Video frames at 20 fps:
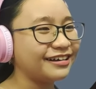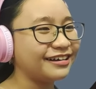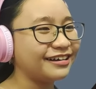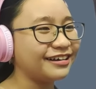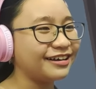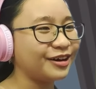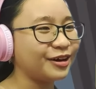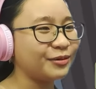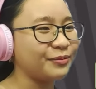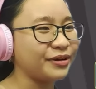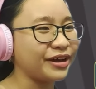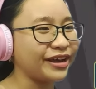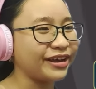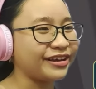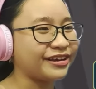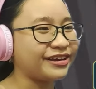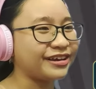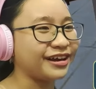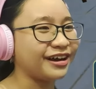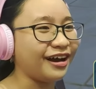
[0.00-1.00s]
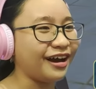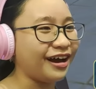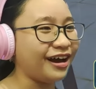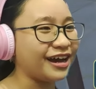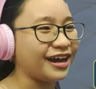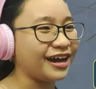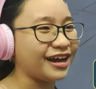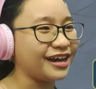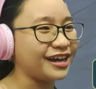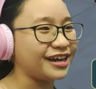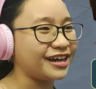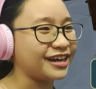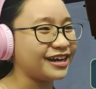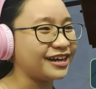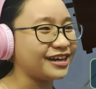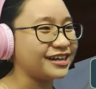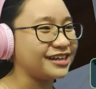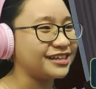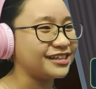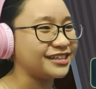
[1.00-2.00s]
Oh my
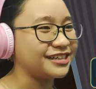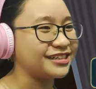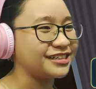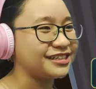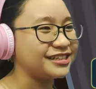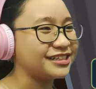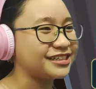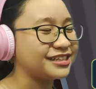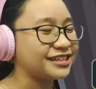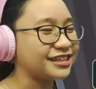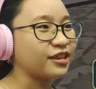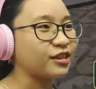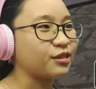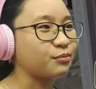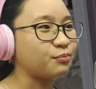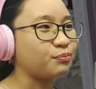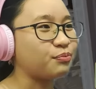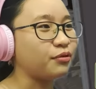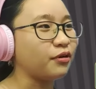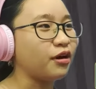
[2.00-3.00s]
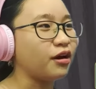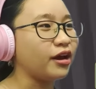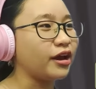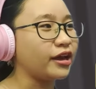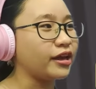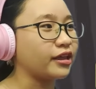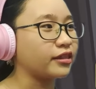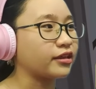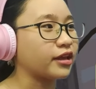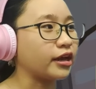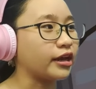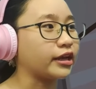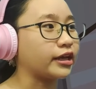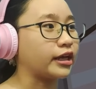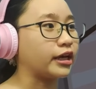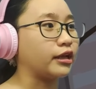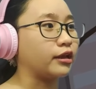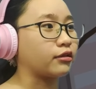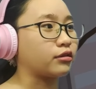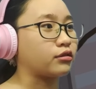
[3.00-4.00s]
gosh! This boy is gonna
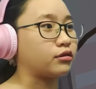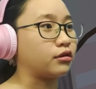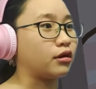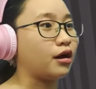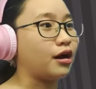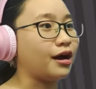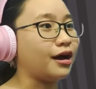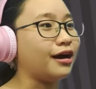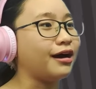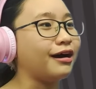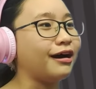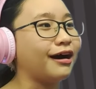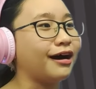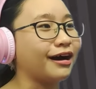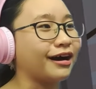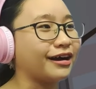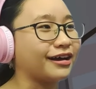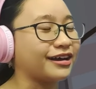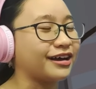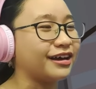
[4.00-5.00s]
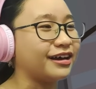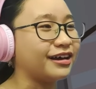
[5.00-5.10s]
kill his dog!